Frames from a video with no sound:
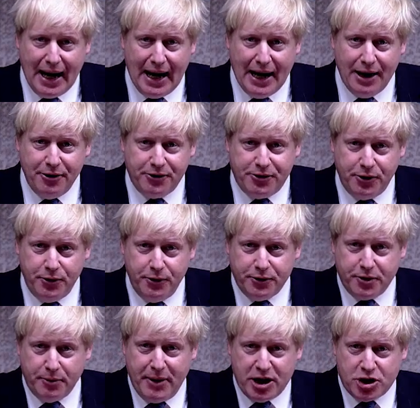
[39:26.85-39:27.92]
and to,
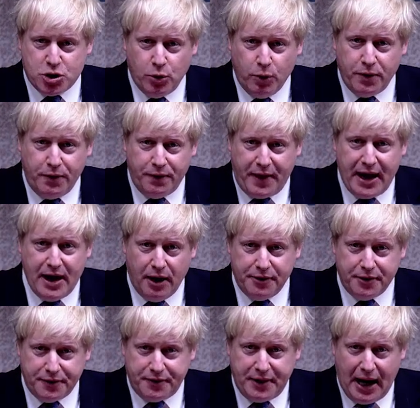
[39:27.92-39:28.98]
to make sure that they
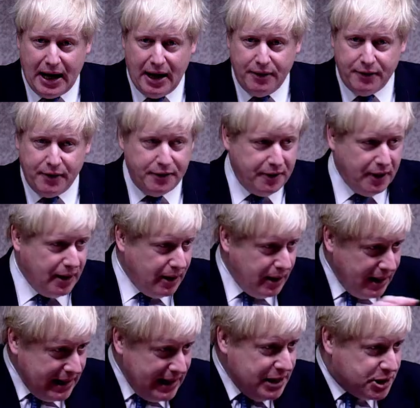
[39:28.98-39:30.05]
understand that
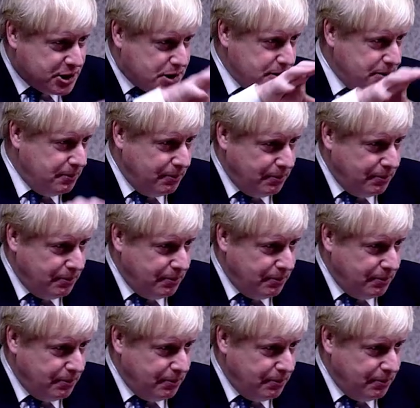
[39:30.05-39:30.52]
each